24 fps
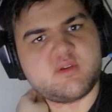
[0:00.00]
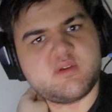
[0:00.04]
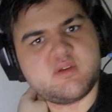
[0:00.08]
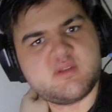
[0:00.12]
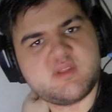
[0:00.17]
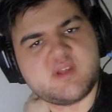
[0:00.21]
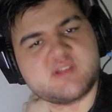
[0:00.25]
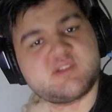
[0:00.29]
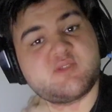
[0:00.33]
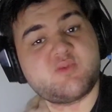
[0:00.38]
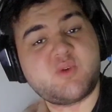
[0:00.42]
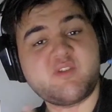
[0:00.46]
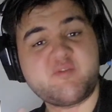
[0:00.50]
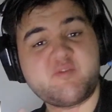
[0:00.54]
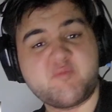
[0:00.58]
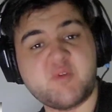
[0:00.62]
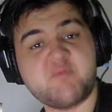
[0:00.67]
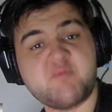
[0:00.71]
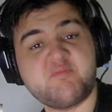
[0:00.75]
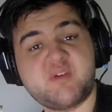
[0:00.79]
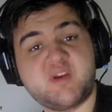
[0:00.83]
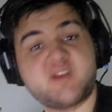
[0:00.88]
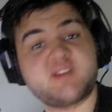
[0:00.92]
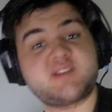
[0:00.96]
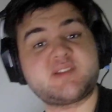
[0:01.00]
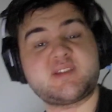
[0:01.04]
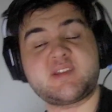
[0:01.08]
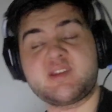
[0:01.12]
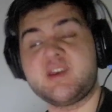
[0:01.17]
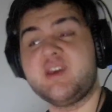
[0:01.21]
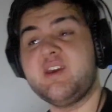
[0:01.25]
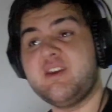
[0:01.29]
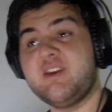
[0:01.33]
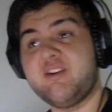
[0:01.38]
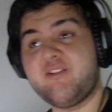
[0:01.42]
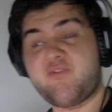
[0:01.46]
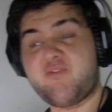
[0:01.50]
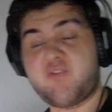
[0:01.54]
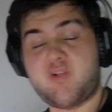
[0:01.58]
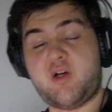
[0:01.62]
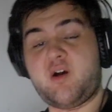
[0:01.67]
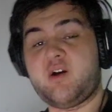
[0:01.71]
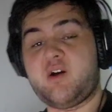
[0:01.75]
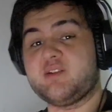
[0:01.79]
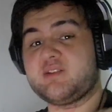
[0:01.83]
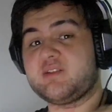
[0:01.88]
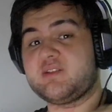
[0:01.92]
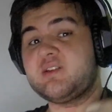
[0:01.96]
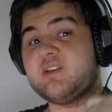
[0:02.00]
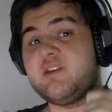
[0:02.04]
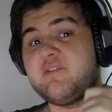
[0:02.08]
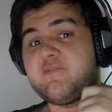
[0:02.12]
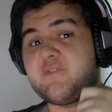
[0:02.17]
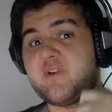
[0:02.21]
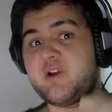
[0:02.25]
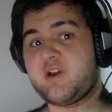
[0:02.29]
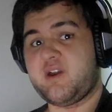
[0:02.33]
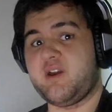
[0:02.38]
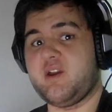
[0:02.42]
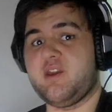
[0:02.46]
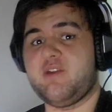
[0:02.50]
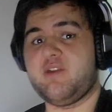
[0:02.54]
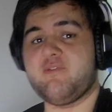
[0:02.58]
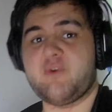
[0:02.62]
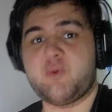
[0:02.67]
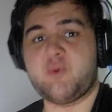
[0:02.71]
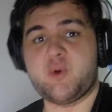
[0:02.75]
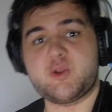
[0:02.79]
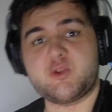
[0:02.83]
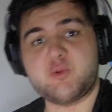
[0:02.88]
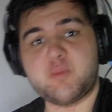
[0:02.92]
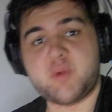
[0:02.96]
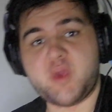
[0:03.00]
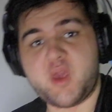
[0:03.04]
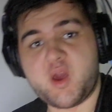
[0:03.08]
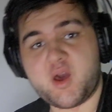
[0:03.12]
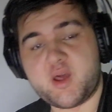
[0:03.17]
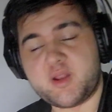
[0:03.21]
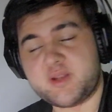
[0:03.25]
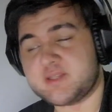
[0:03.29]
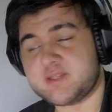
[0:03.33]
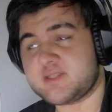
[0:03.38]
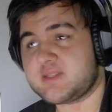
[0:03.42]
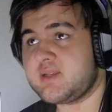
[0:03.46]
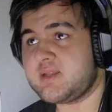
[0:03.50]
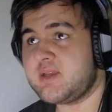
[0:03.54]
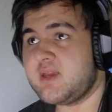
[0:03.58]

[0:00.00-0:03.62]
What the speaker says: That's one of my biggest flaws, if I were to be honest.